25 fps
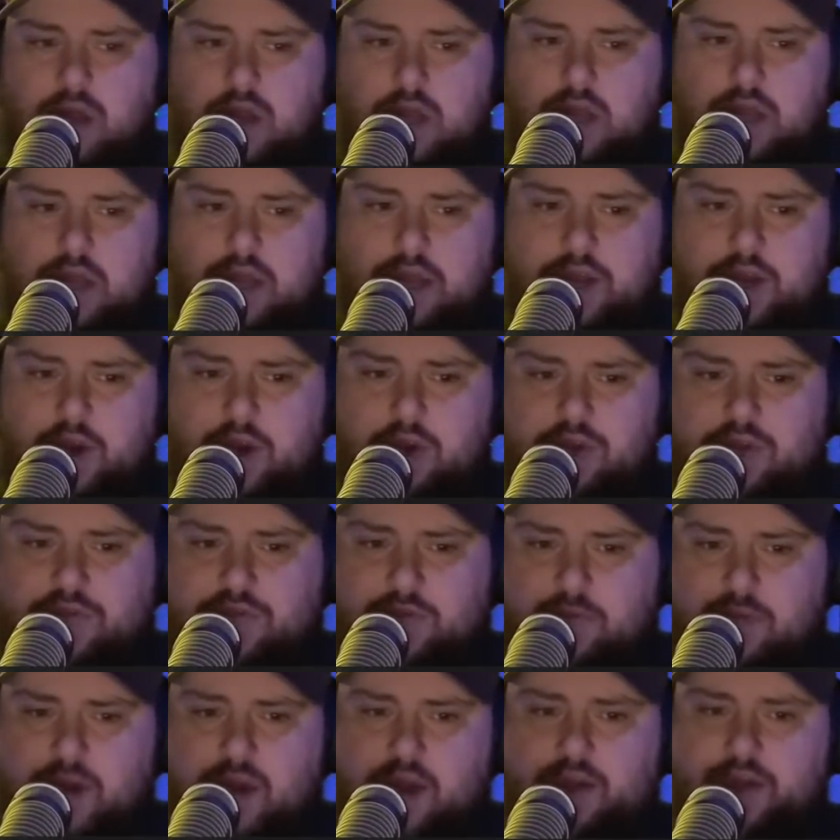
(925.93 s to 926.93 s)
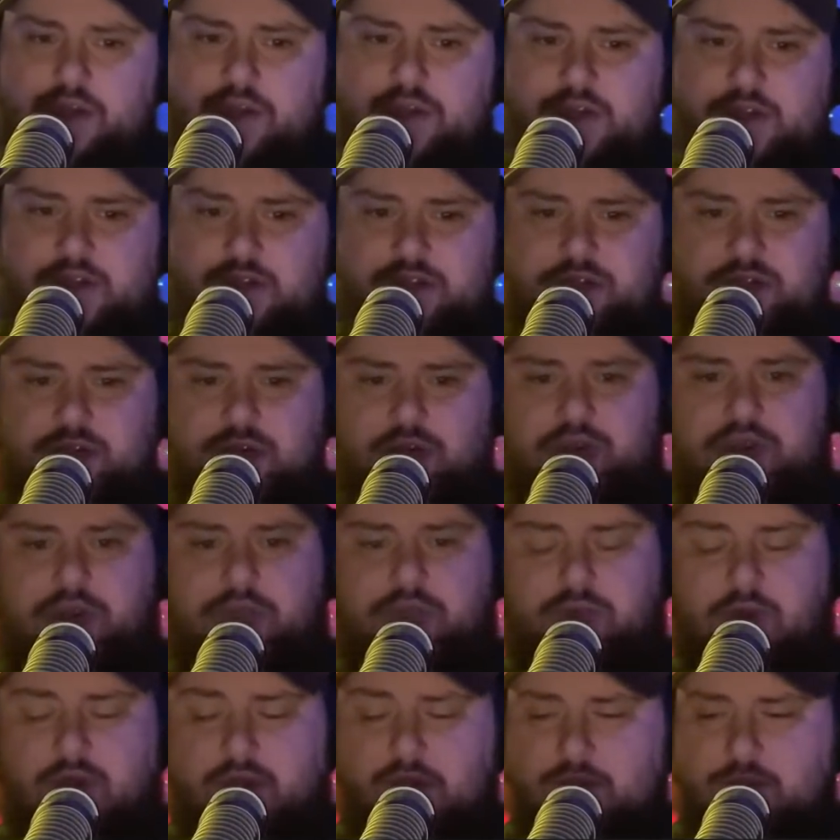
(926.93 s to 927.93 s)
It goes from unconditional to
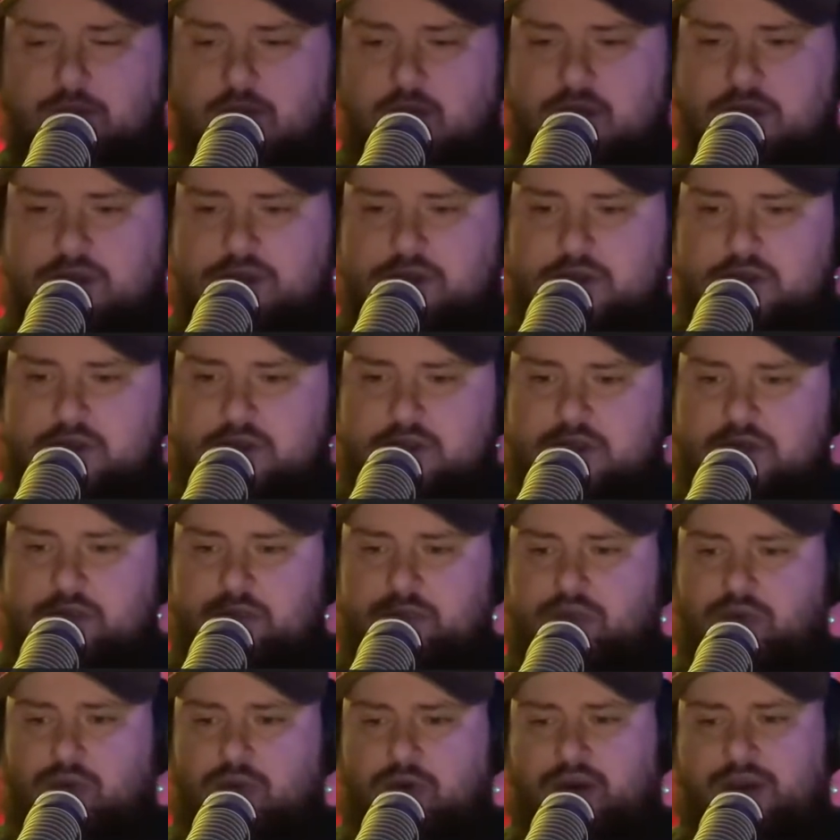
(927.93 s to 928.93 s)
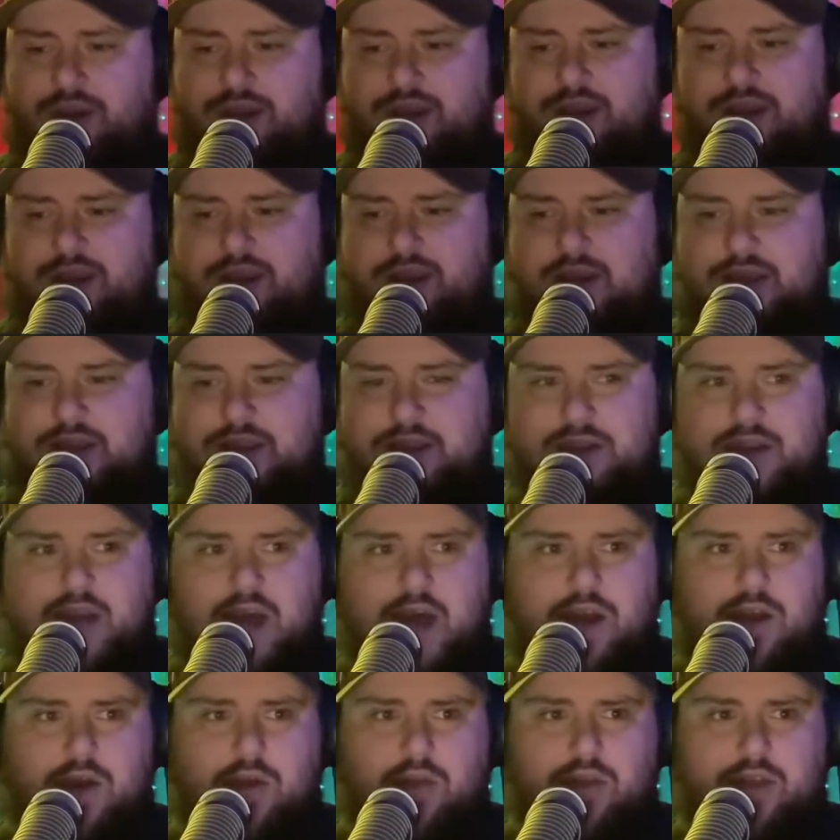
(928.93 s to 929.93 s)
brainwashed at some point. It
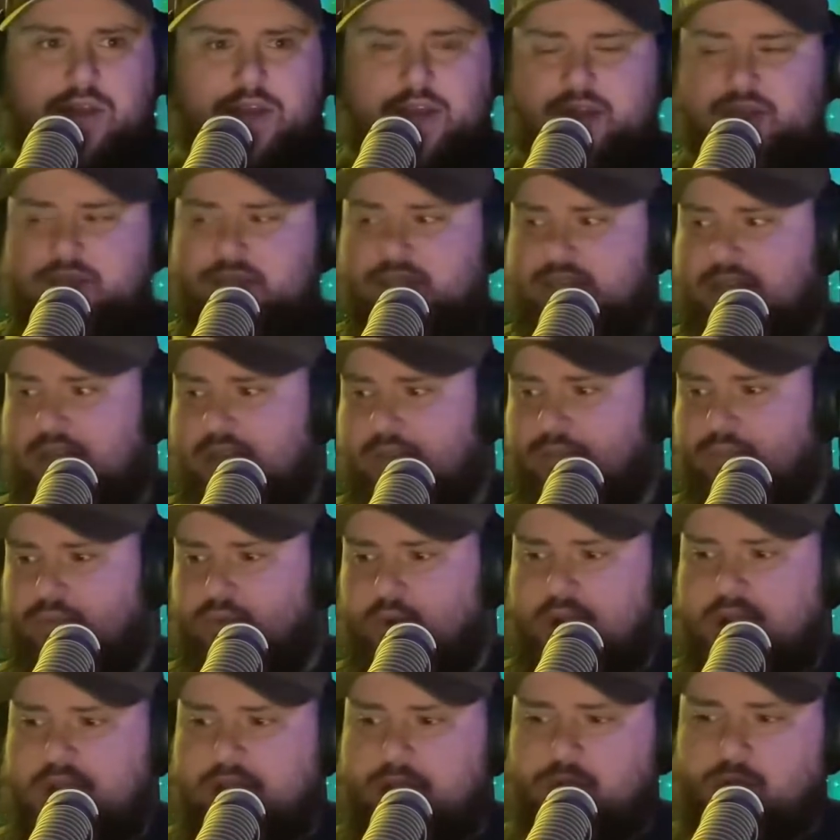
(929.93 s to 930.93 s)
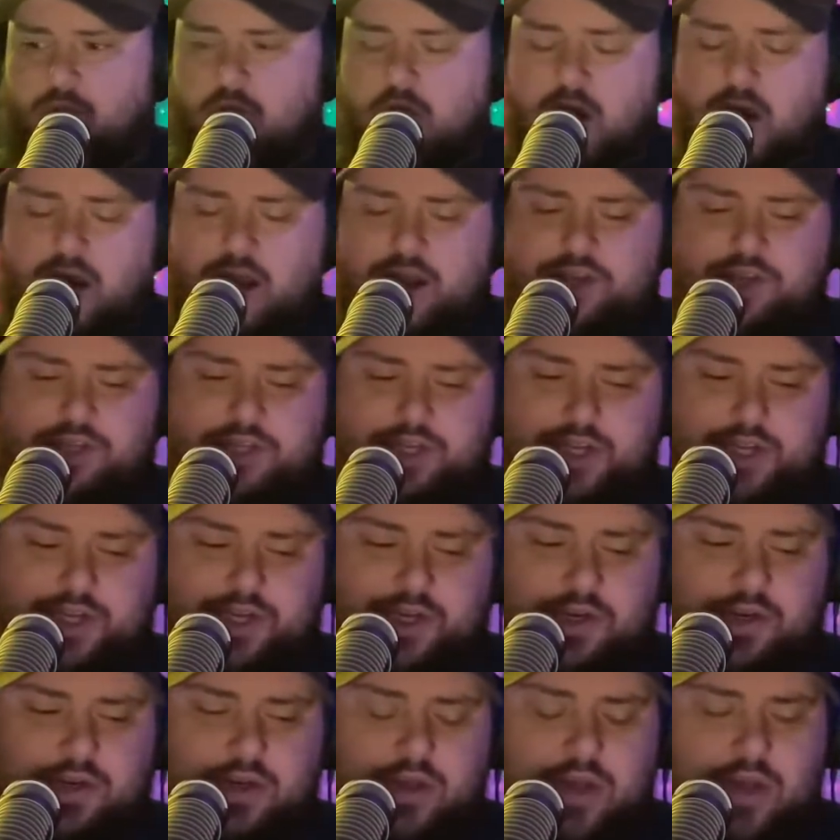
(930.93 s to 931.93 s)
not only is it
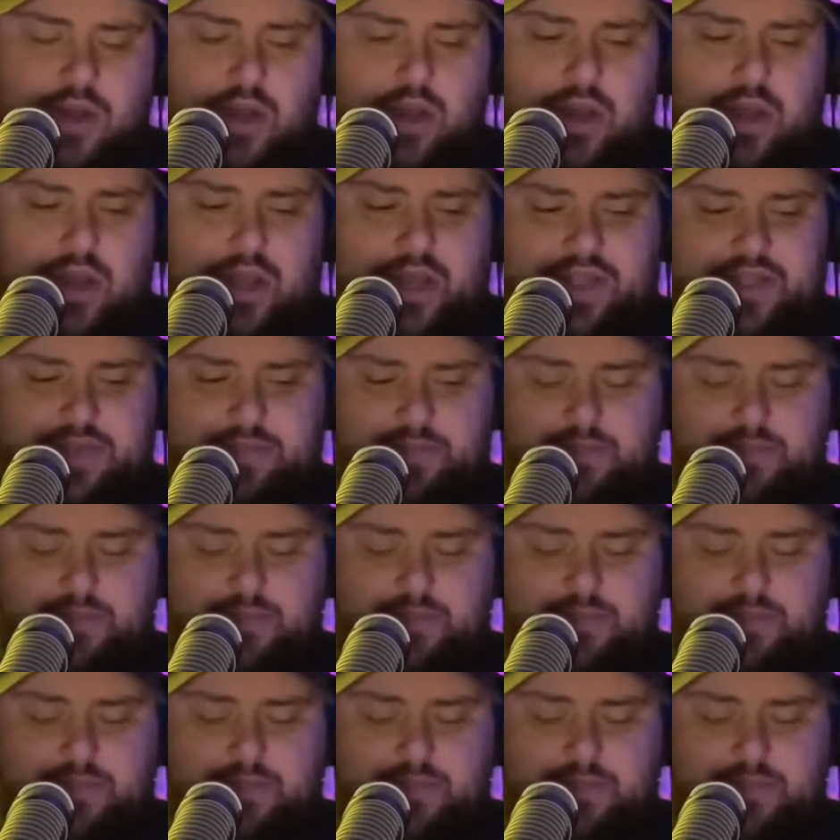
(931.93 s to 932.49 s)
brainwashing, it's